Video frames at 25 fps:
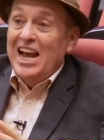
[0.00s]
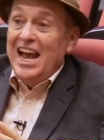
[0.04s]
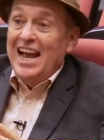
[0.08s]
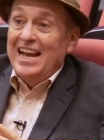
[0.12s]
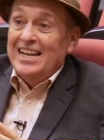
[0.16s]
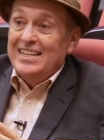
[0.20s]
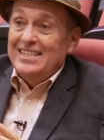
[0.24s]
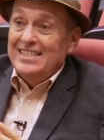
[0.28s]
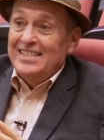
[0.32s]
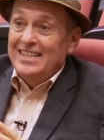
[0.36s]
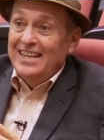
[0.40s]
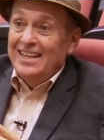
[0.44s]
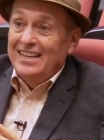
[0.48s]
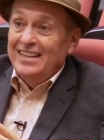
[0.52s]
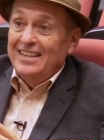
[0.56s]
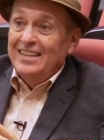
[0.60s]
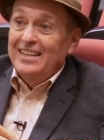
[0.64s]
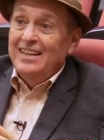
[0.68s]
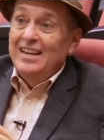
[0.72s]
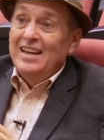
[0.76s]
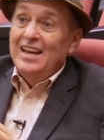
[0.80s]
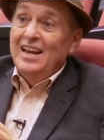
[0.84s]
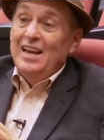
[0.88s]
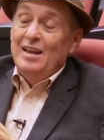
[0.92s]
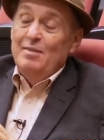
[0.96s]
asset
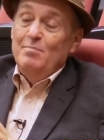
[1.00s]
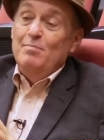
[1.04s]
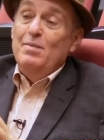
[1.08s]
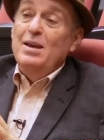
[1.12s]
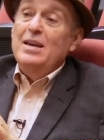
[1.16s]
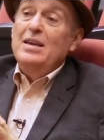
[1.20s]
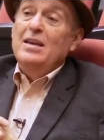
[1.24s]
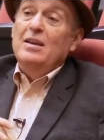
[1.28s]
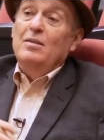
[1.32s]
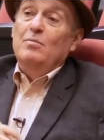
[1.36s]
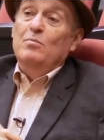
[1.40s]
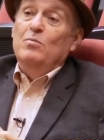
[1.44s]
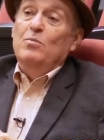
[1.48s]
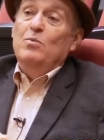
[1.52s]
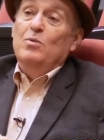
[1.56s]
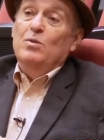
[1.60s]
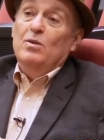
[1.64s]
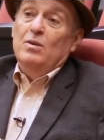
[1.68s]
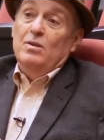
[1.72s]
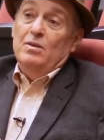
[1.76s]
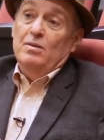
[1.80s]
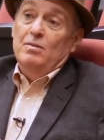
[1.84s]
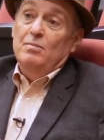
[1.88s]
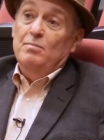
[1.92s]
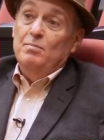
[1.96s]
and make it
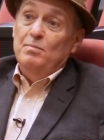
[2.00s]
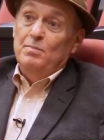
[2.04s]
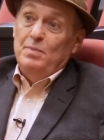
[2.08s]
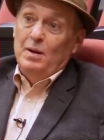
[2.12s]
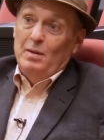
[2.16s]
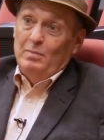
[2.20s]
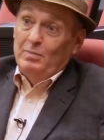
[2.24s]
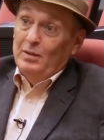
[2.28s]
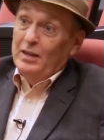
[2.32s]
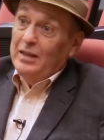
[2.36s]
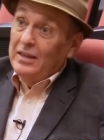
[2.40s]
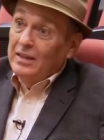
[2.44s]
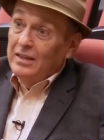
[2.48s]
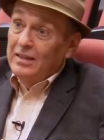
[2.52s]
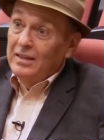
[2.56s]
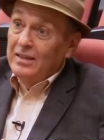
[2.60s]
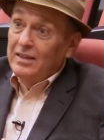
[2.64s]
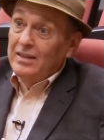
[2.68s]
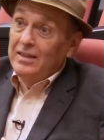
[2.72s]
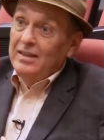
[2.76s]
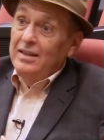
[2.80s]
more public